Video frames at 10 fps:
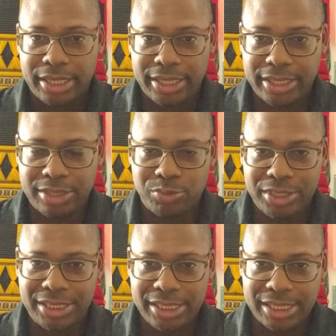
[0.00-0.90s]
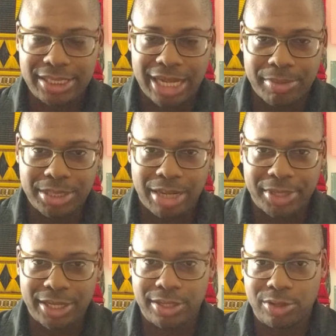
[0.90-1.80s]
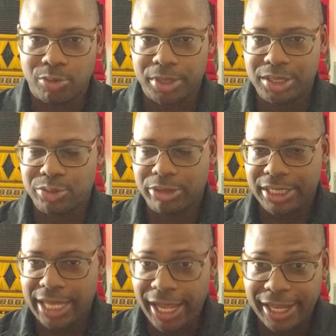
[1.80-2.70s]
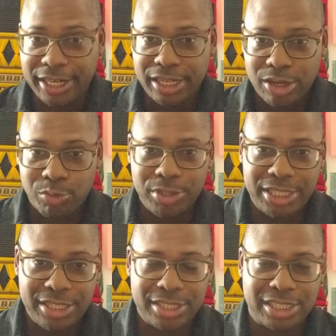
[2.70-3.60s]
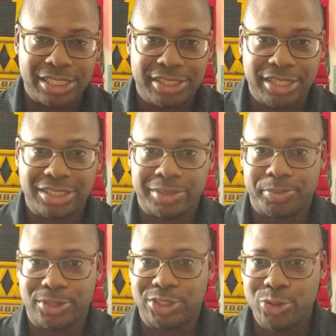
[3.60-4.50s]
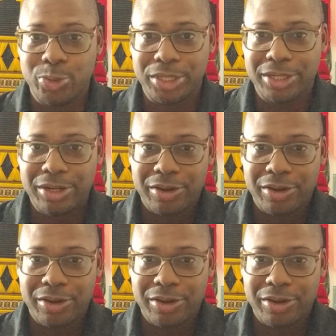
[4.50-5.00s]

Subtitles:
And we see this time and time again over history, yet we see this consistent pursuit